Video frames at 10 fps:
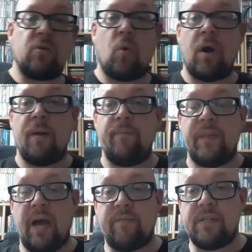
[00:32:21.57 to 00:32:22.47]
quiet
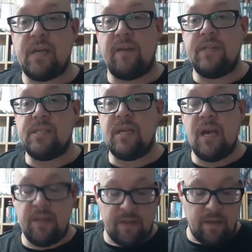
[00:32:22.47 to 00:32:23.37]
after David's
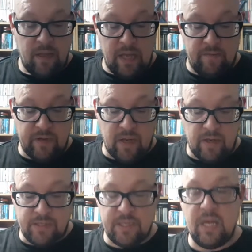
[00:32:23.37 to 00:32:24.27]
death in
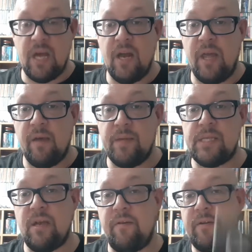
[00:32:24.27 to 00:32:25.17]
regards to the earlier
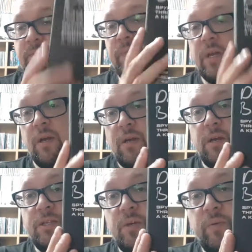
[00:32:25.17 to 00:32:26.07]
material
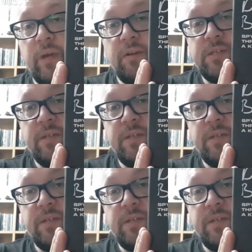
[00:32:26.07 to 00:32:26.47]
until we got to